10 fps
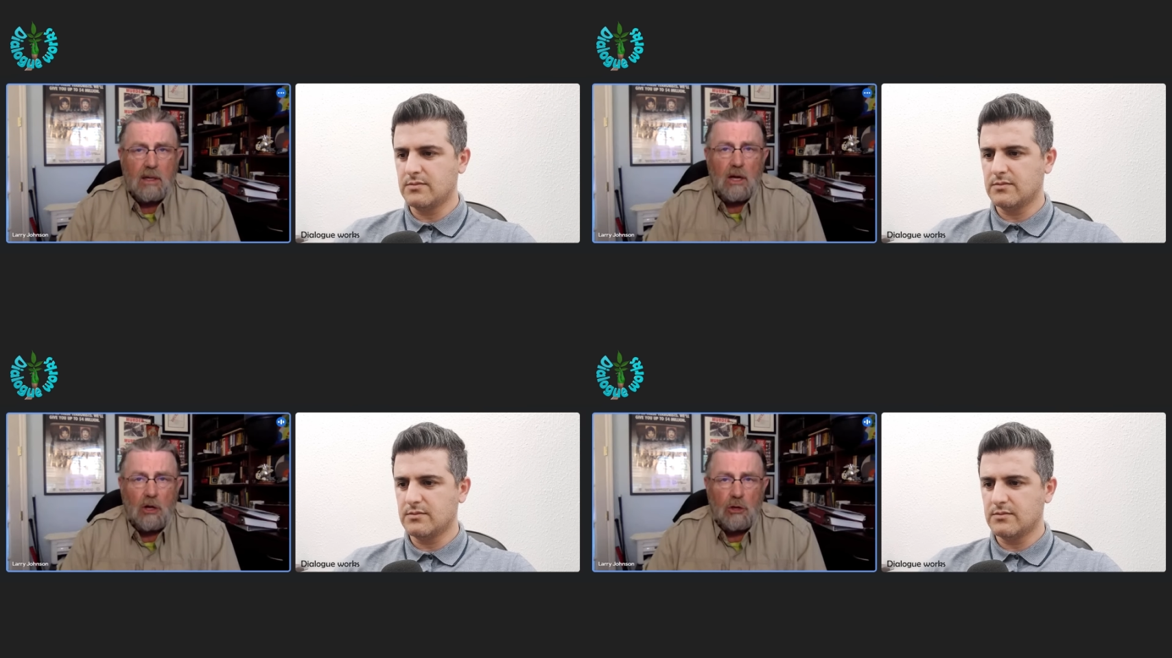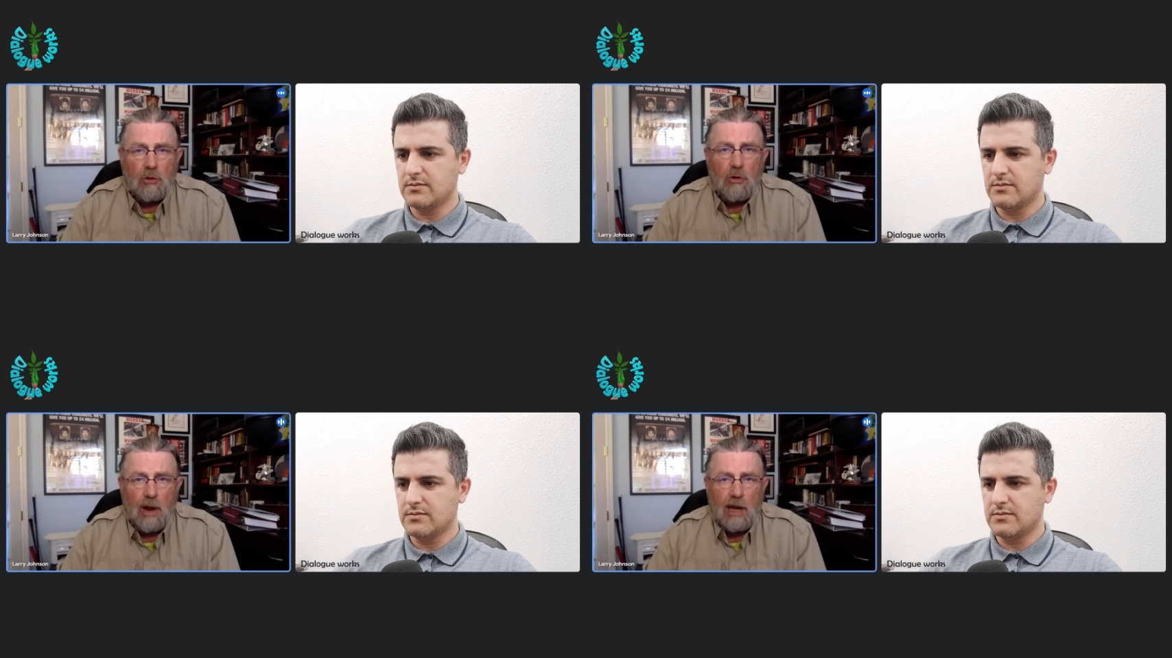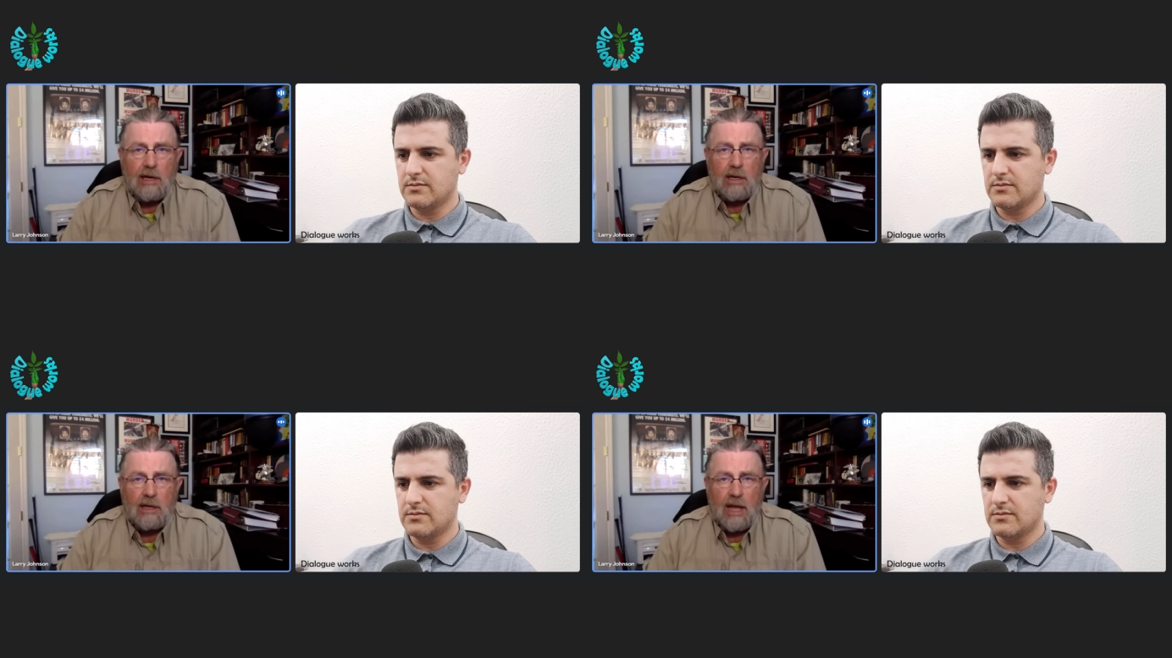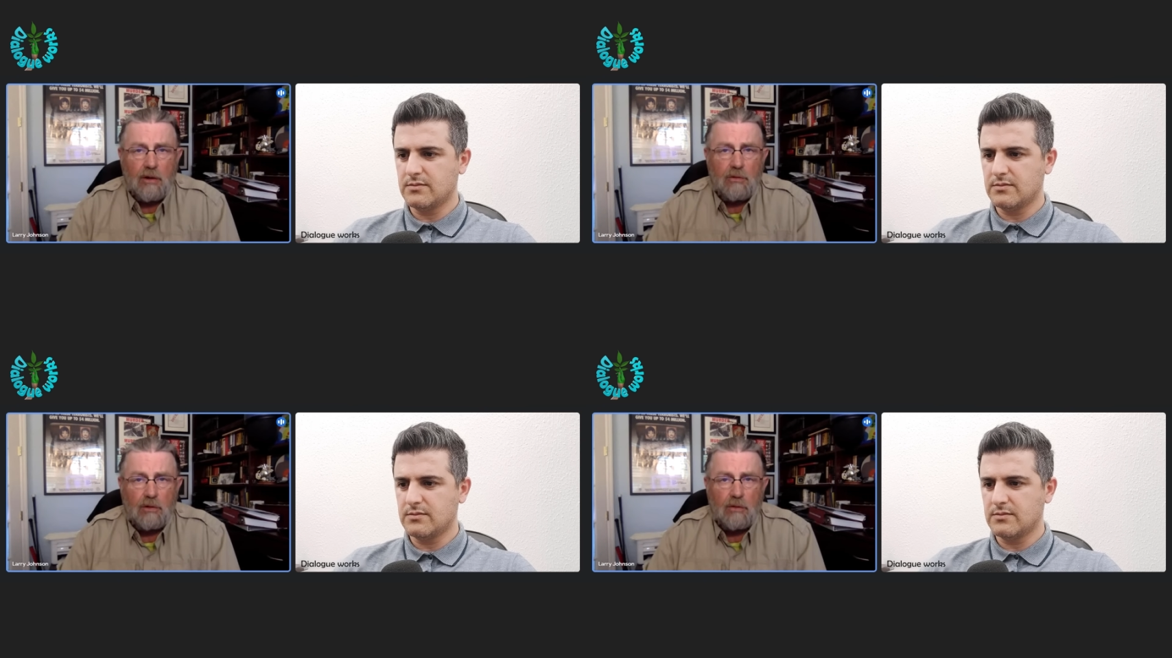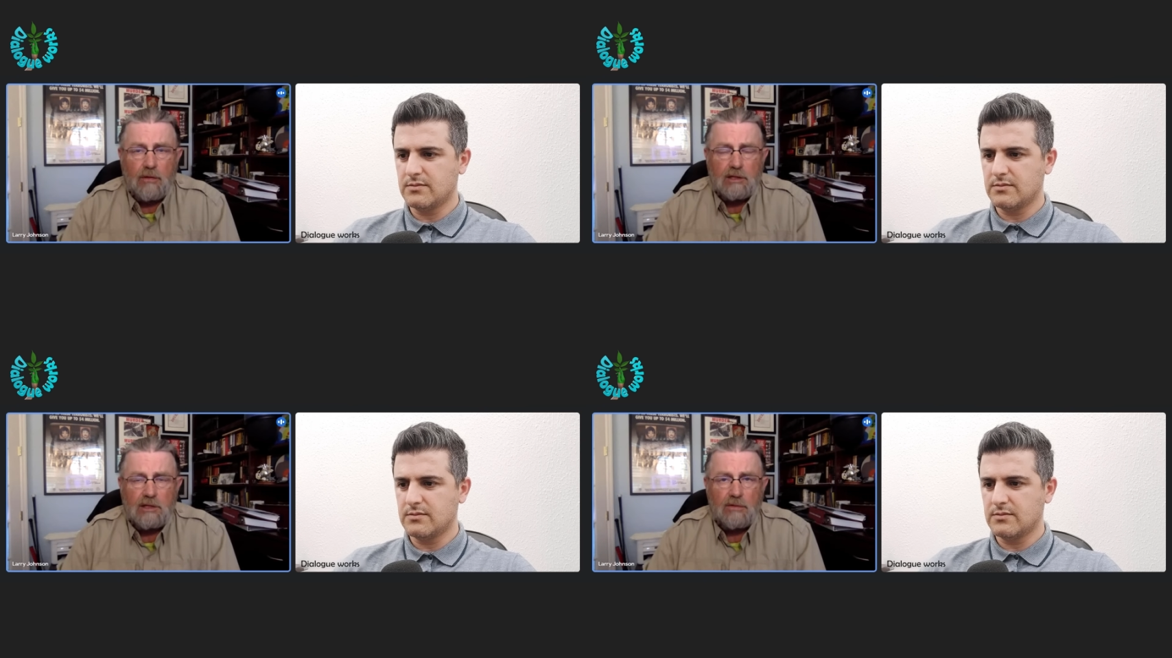Speaker 1: a Ukrainian
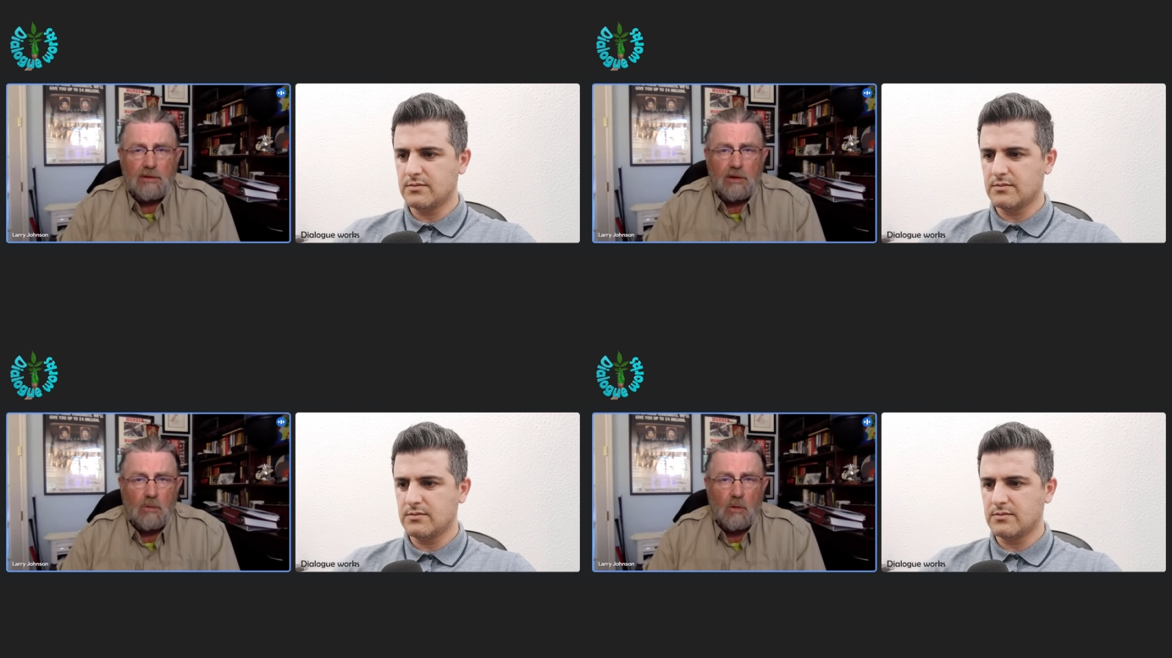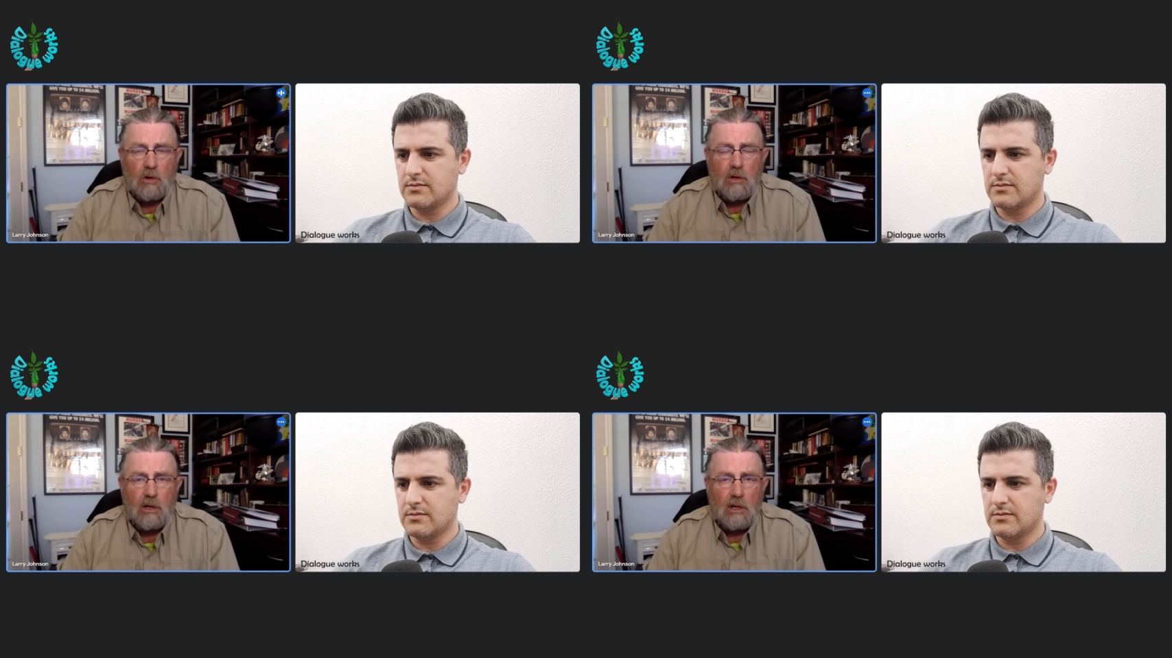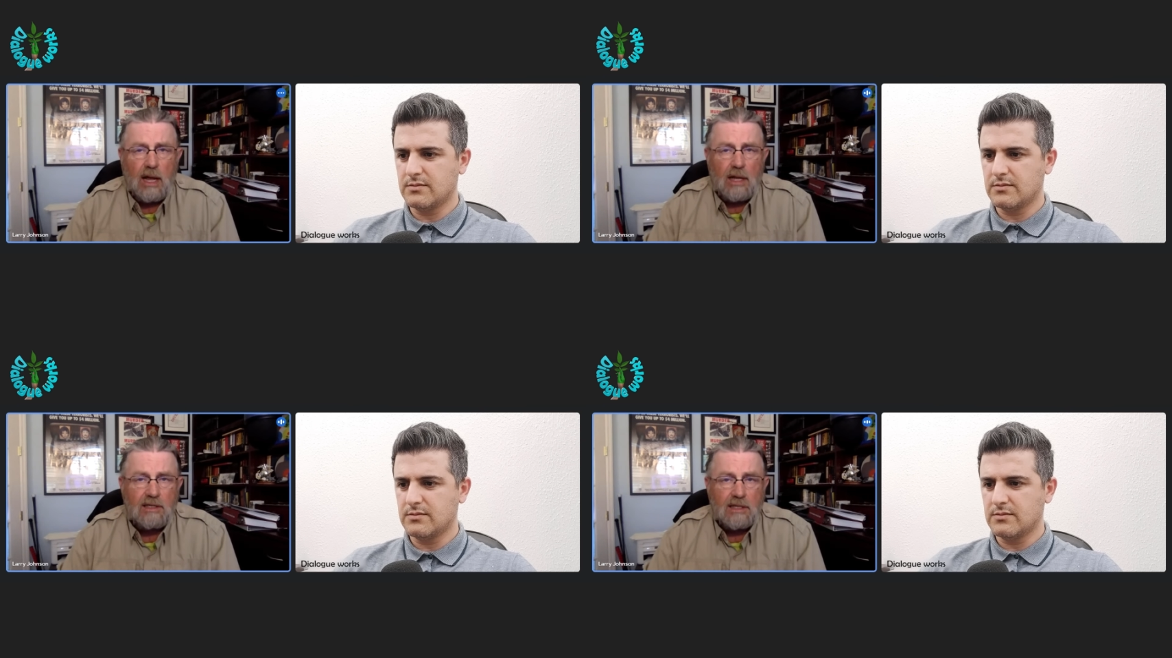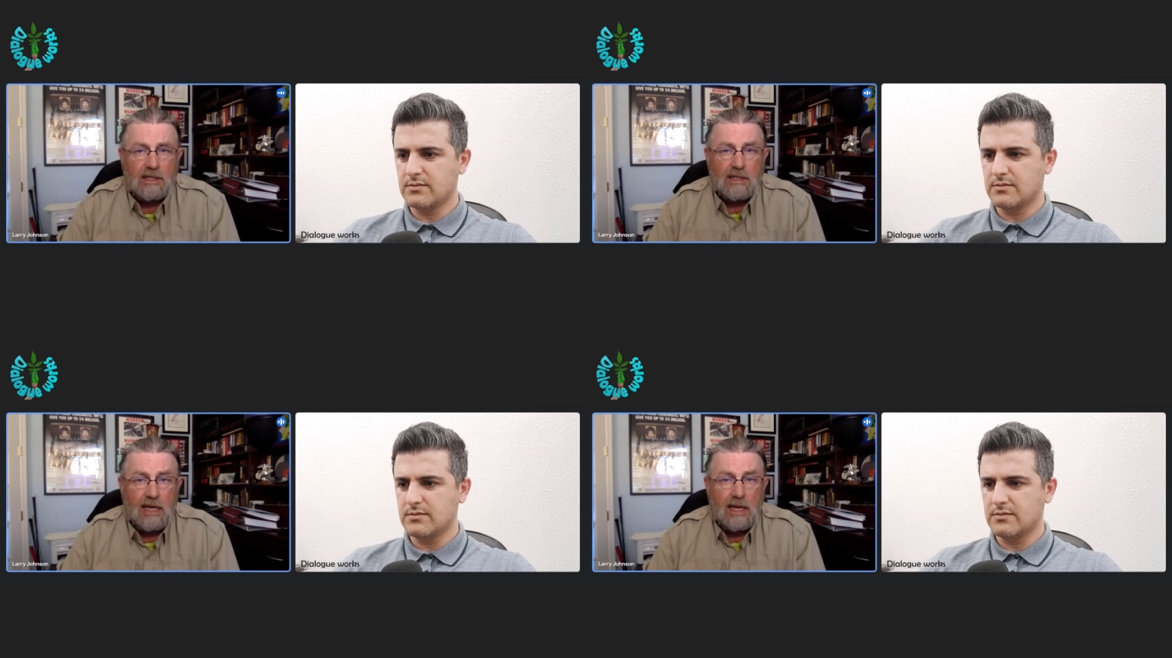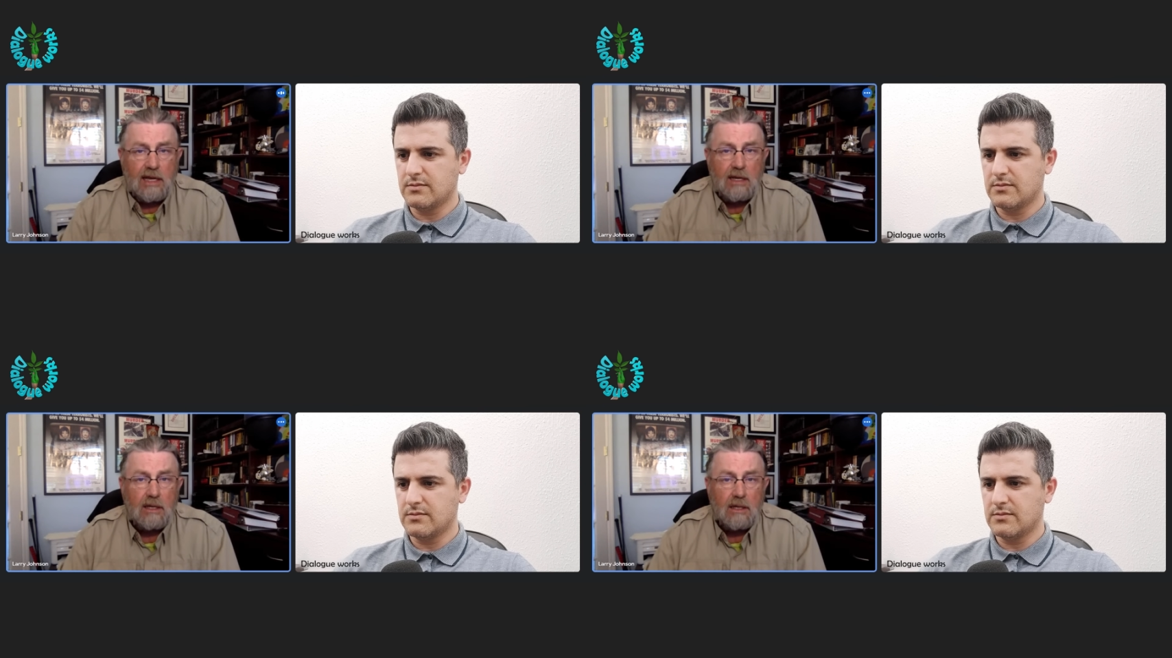counteroffensive can work and succeed,